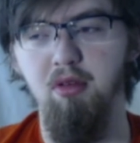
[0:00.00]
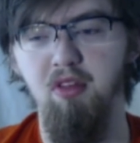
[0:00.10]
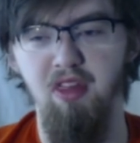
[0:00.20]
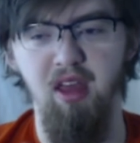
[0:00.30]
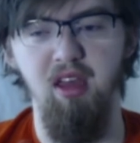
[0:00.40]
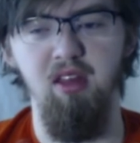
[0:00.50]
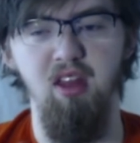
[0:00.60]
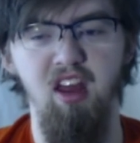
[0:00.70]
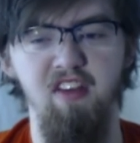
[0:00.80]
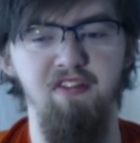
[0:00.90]
things
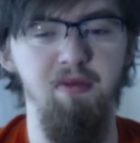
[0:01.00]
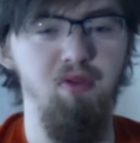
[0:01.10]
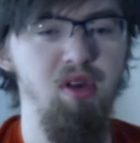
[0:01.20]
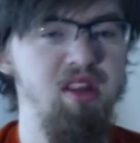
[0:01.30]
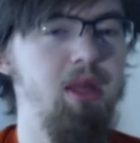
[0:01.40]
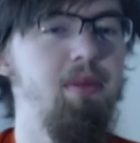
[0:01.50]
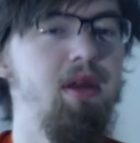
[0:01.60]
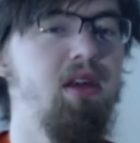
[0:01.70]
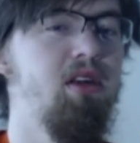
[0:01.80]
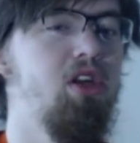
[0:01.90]
that I've recently
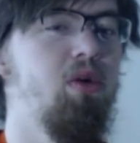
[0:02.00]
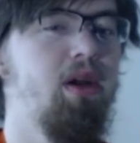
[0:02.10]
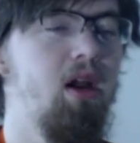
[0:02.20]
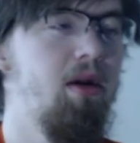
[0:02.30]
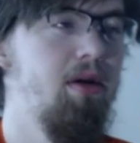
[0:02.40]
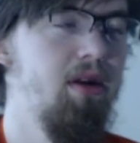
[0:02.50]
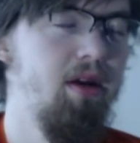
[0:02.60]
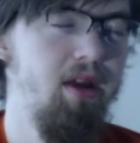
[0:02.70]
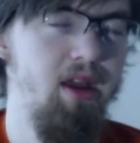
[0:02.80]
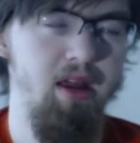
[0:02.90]
been doing on,
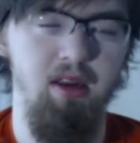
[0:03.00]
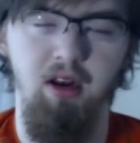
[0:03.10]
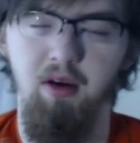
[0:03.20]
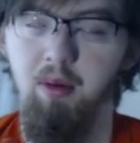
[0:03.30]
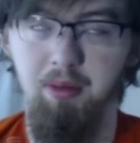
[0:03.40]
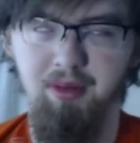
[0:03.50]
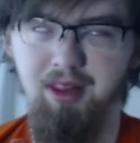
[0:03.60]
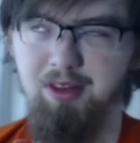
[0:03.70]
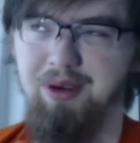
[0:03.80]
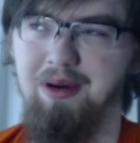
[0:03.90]
and
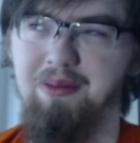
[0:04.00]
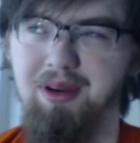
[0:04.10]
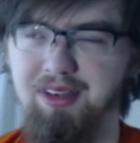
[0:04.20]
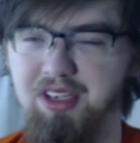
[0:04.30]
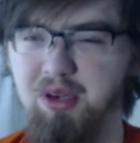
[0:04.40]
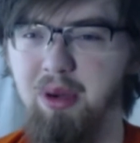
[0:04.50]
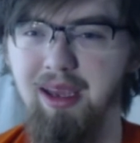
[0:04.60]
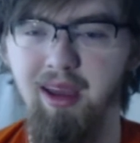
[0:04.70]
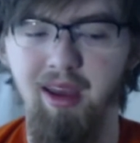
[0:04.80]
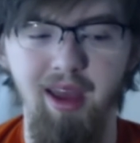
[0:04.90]
not doing on, but
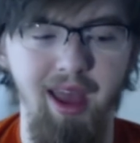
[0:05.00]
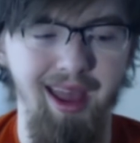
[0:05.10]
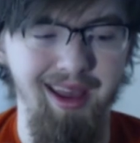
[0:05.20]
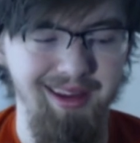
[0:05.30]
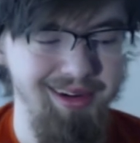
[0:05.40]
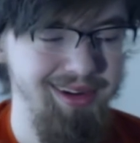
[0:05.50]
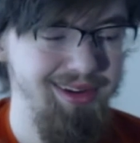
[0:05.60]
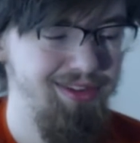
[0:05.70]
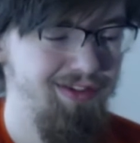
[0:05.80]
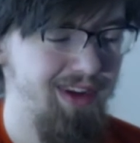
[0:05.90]
doing and
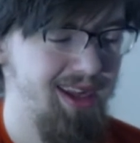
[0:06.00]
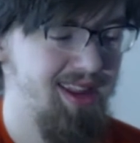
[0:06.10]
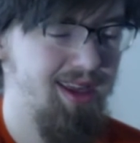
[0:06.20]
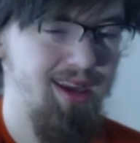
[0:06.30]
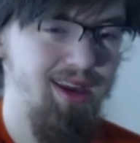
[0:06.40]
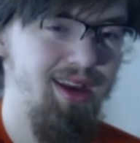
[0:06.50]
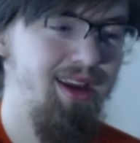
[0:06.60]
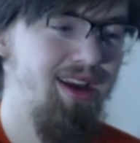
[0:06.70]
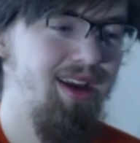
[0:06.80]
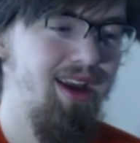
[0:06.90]
fixing
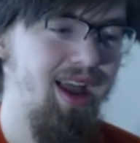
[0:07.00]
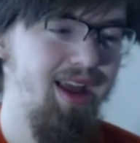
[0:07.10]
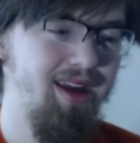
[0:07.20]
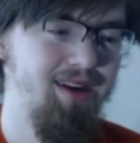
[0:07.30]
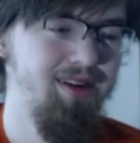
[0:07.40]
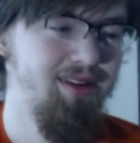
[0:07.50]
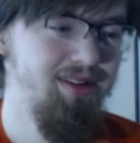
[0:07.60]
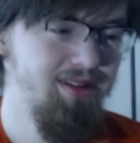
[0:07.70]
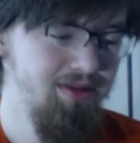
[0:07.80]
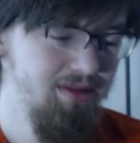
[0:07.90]

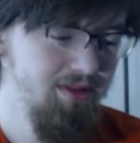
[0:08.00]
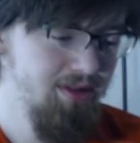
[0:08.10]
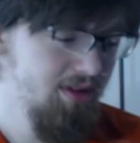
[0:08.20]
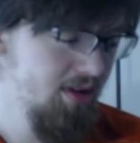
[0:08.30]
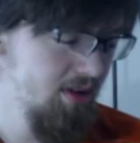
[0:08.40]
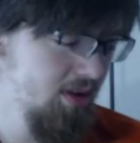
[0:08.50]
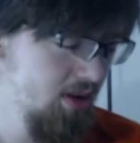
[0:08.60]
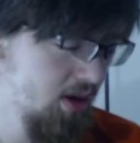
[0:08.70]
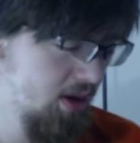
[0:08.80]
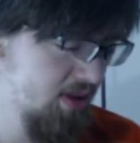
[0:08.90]

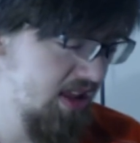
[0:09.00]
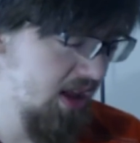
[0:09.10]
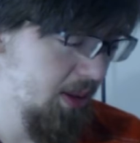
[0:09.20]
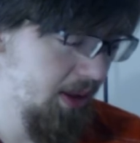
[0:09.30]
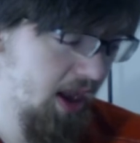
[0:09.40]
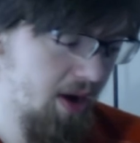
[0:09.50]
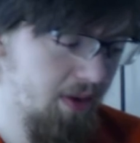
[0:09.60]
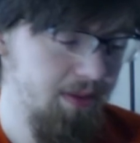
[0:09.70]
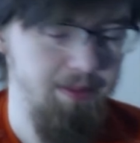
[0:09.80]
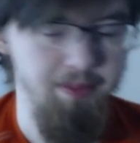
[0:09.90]
and settling out.